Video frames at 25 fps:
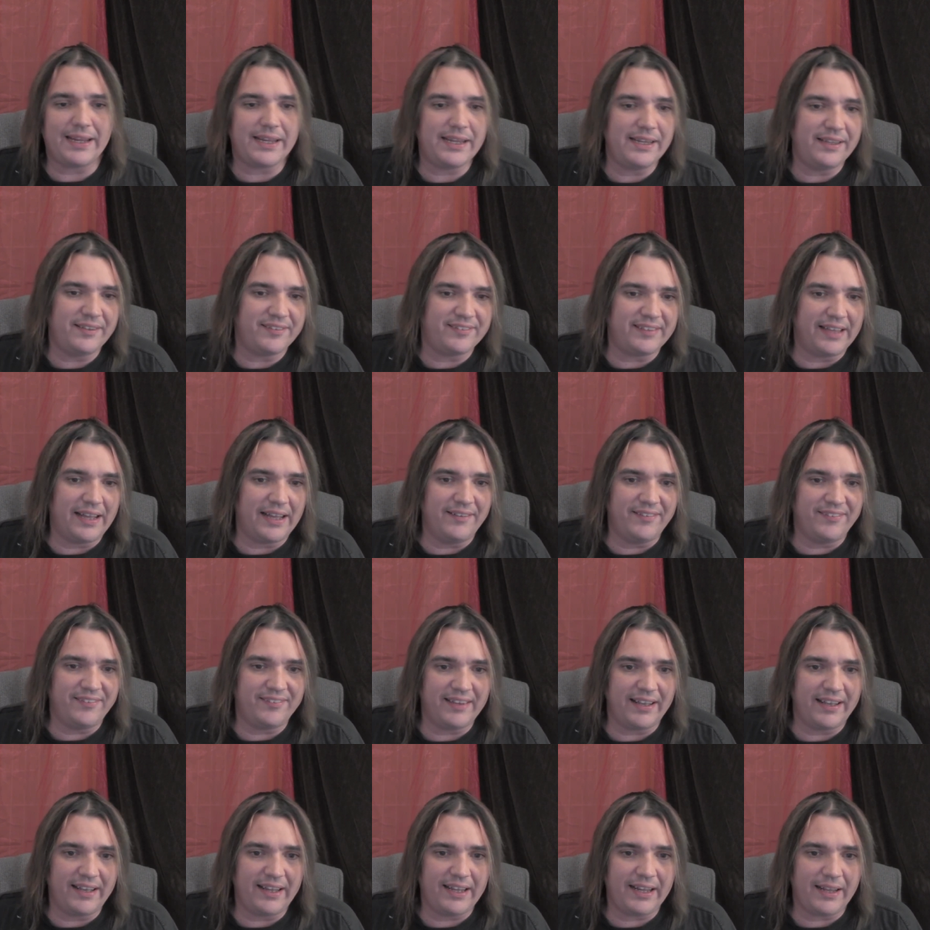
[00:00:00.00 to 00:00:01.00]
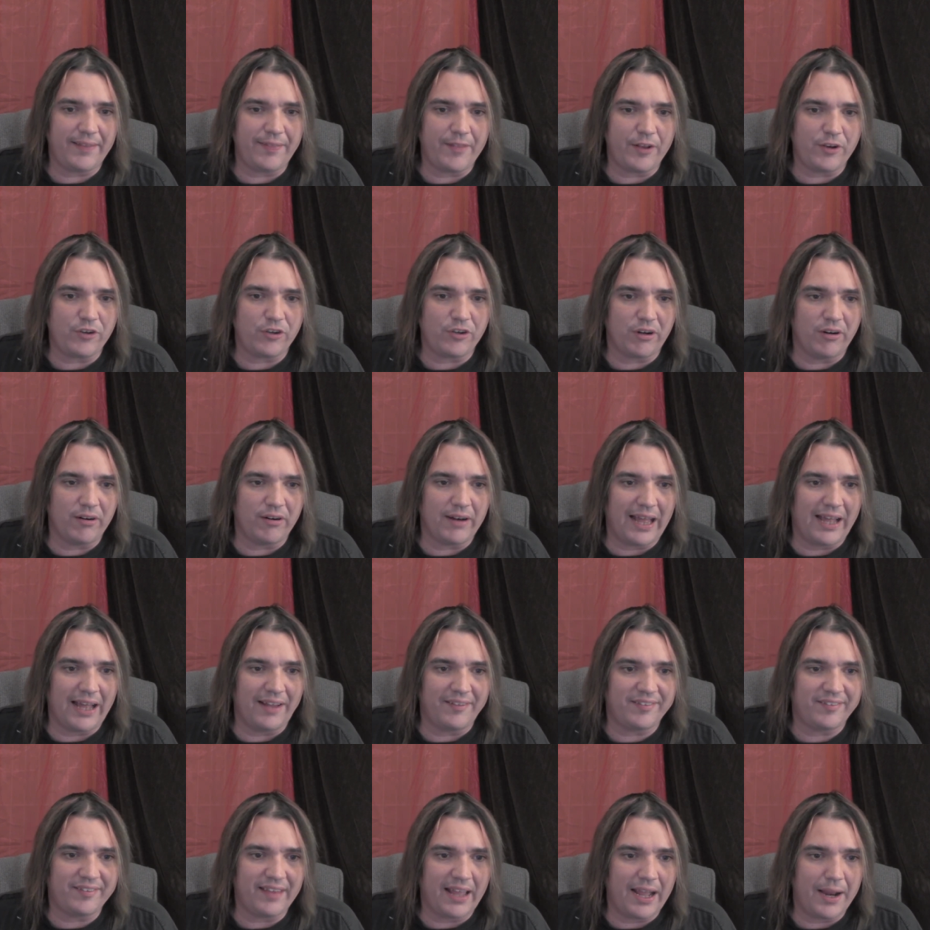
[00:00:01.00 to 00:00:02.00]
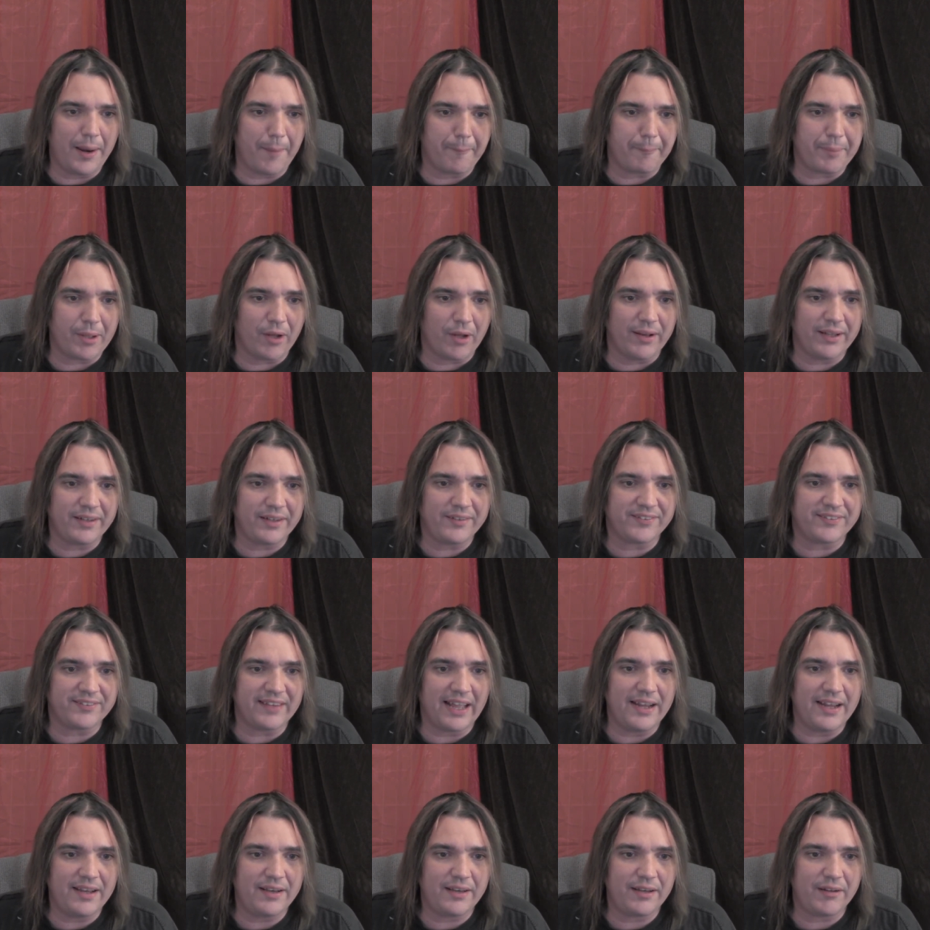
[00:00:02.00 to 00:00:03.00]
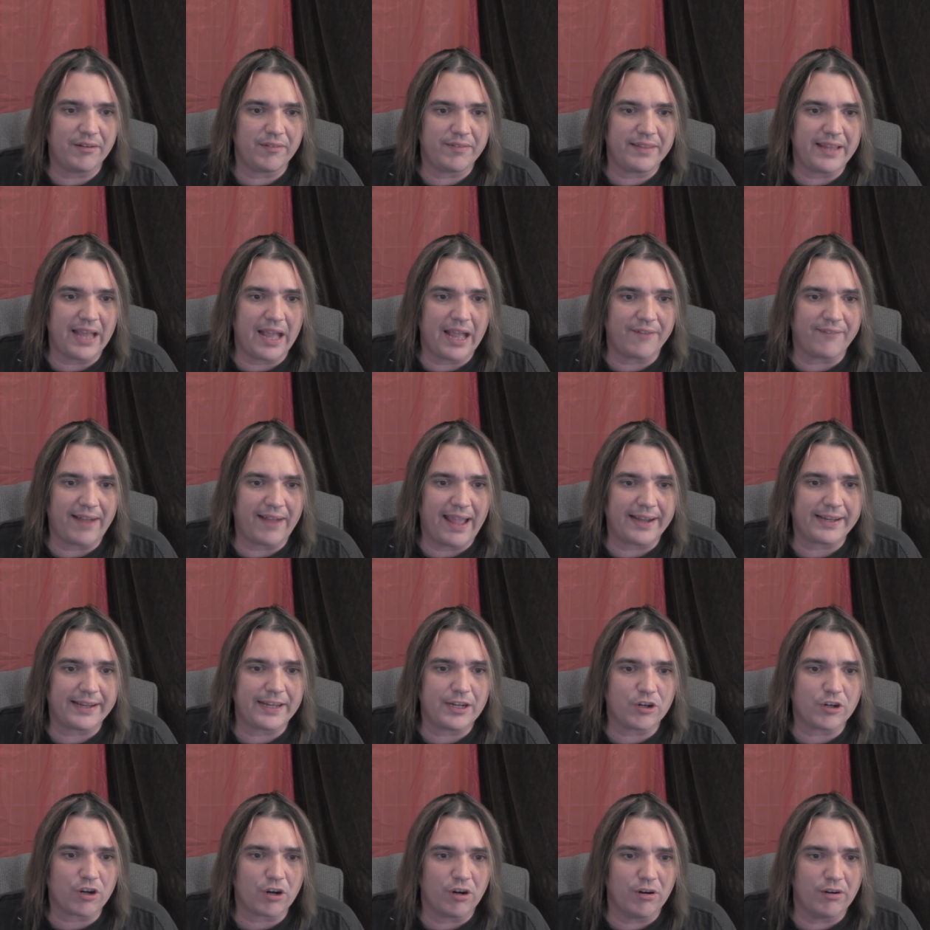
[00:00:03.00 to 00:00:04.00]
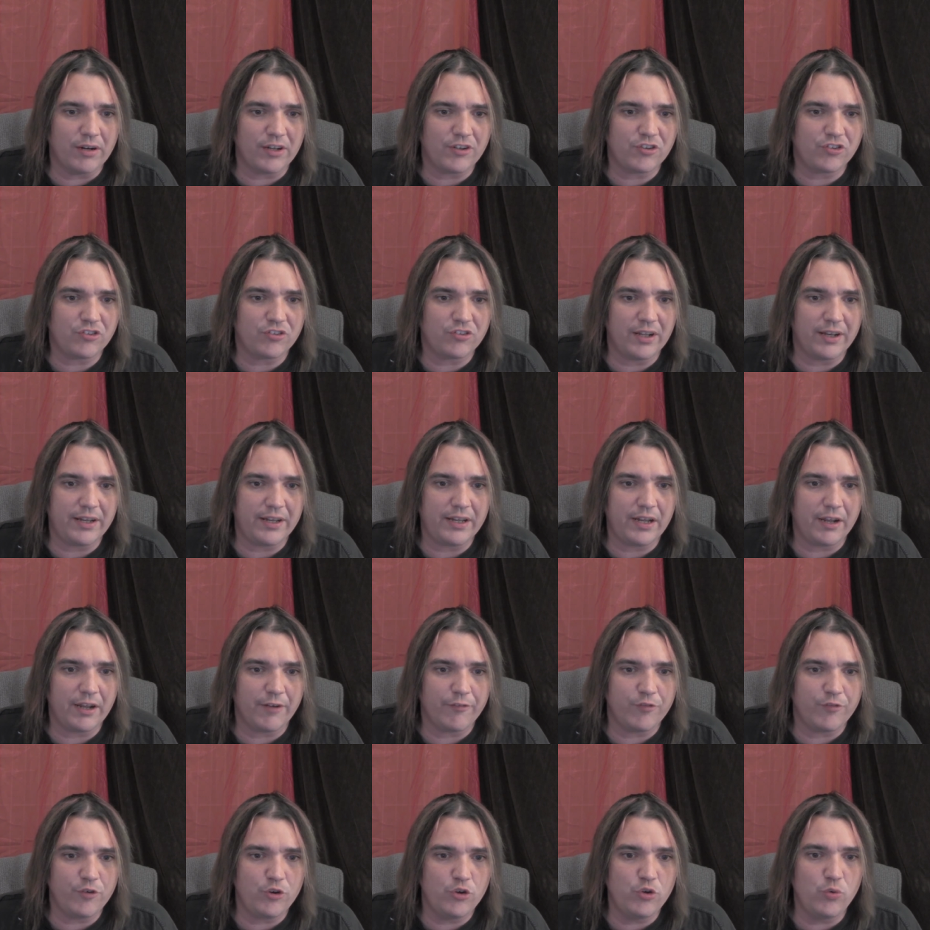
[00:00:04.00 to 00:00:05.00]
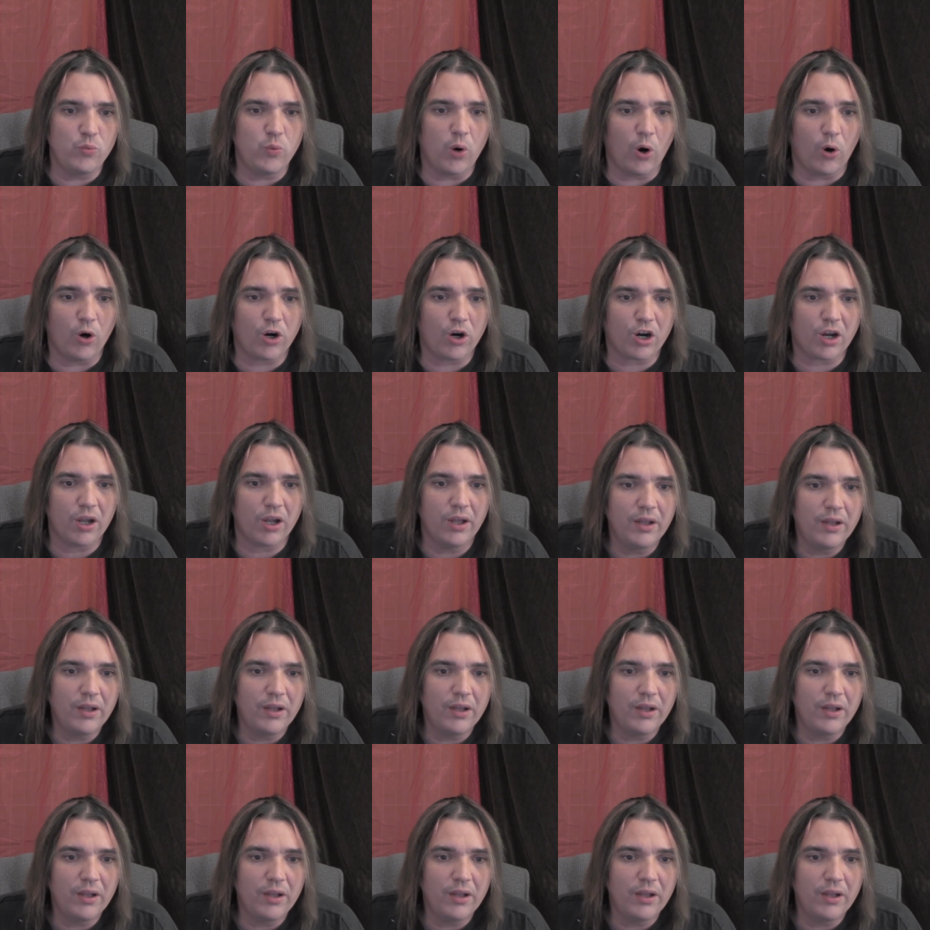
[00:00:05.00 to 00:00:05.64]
he said, sitting in the dirt outside a building site near the Iraqi Kurdish city of Duhuk